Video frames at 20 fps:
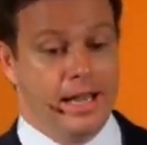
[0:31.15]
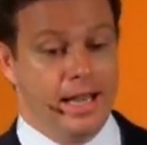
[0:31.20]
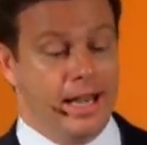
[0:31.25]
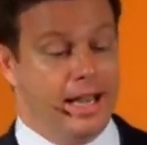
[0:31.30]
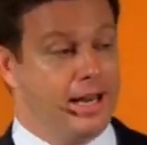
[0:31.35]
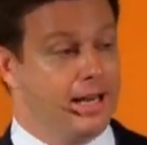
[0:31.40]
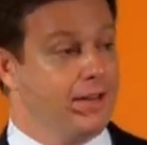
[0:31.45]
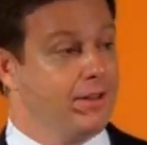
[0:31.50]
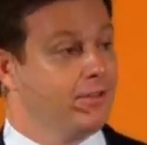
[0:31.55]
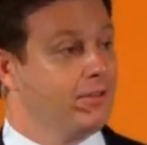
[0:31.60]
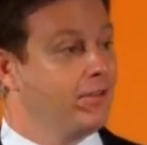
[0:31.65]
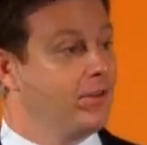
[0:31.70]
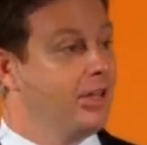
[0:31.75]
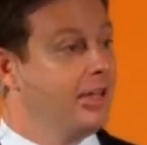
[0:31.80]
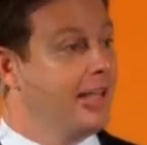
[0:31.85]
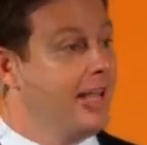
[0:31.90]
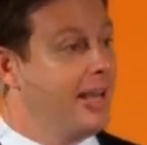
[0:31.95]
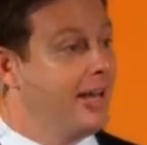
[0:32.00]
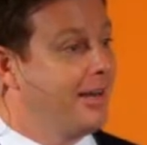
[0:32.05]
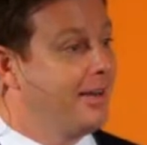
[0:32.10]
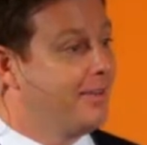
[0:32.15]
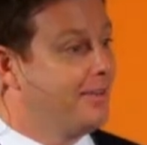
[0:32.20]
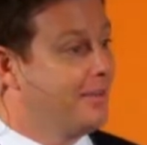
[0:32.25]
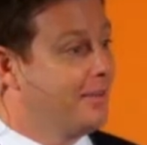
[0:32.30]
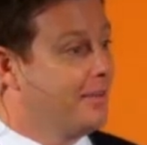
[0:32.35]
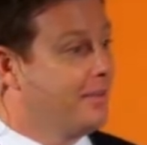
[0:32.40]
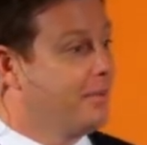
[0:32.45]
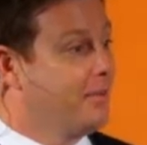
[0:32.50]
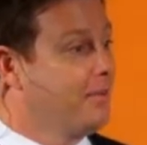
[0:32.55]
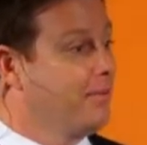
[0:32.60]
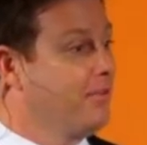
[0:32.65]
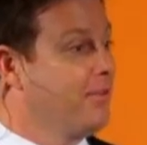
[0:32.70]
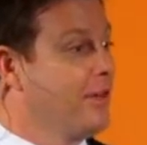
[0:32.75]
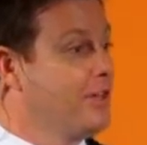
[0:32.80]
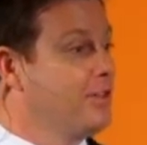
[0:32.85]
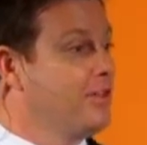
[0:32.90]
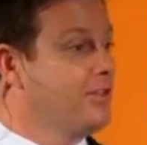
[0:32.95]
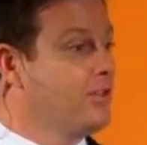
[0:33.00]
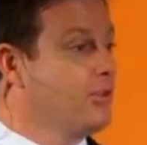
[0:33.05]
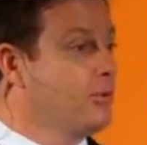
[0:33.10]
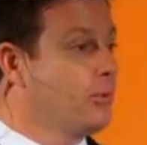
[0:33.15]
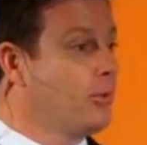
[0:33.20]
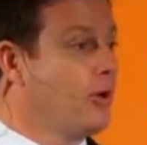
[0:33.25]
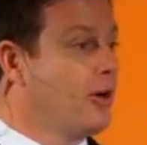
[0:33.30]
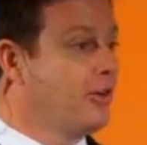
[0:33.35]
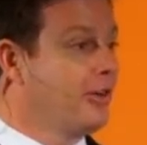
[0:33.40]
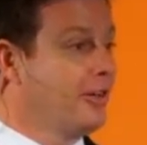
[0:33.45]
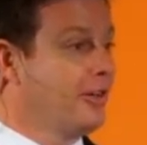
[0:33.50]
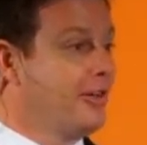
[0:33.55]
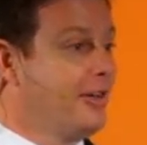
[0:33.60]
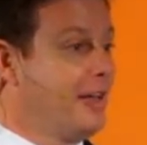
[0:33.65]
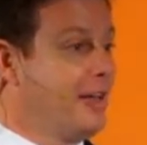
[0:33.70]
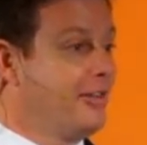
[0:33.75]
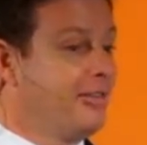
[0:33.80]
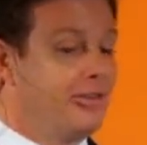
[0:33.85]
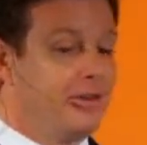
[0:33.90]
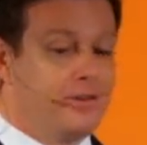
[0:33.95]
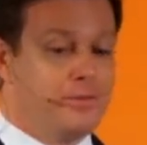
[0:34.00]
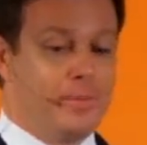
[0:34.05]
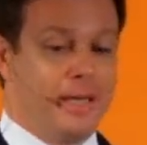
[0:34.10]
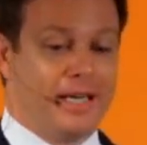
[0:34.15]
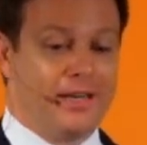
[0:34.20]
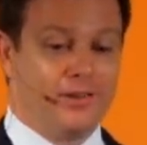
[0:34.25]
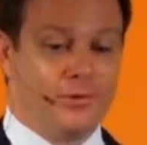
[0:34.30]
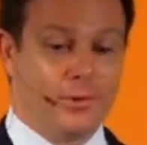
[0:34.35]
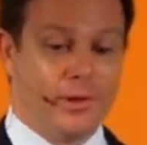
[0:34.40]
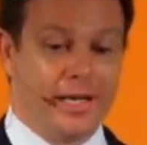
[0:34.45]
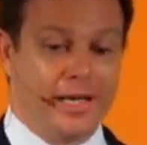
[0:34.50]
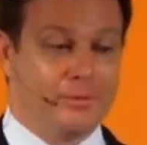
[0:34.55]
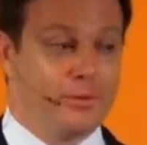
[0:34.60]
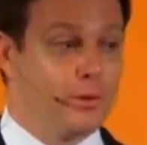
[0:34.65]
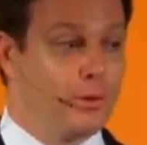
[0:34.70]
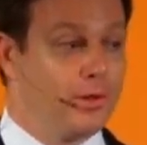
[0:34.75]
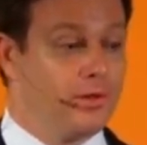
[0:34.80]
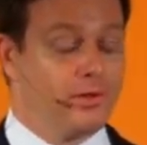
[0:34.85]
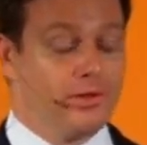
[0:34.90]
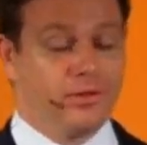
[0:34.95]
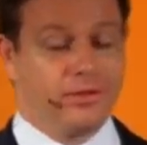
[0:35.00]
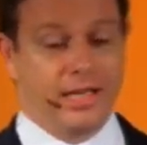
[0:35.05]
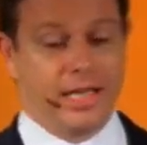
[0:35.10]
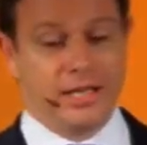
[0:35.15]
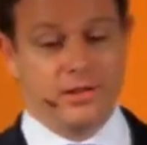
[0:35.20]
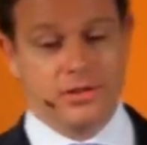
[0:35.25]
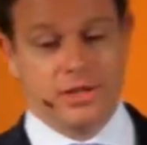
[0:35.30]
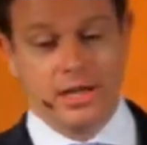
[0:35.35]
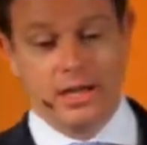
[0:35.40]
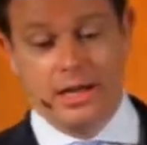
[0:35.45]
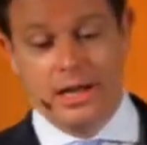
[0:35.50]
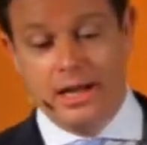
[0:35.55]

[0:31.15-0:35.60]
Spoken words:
And as Fred Cannon finishes his water and starts making his way up towards the stage,